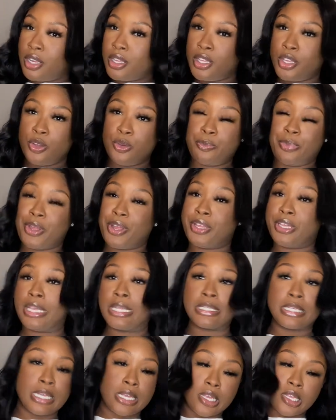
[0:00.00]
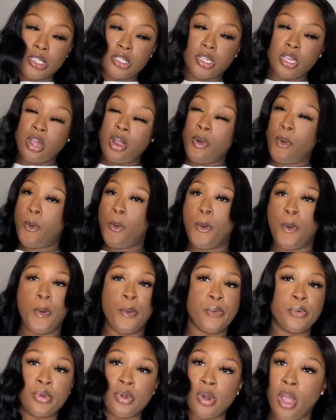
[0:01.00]
cute pair of Yeezys,
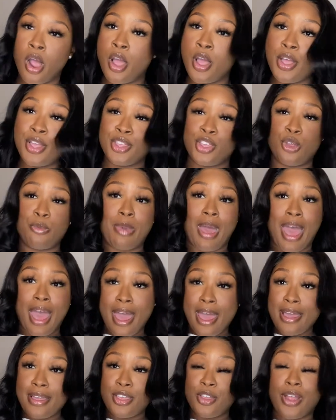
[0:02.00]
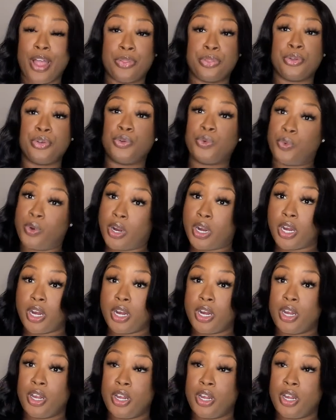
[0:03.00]
cute bag, you're out the door.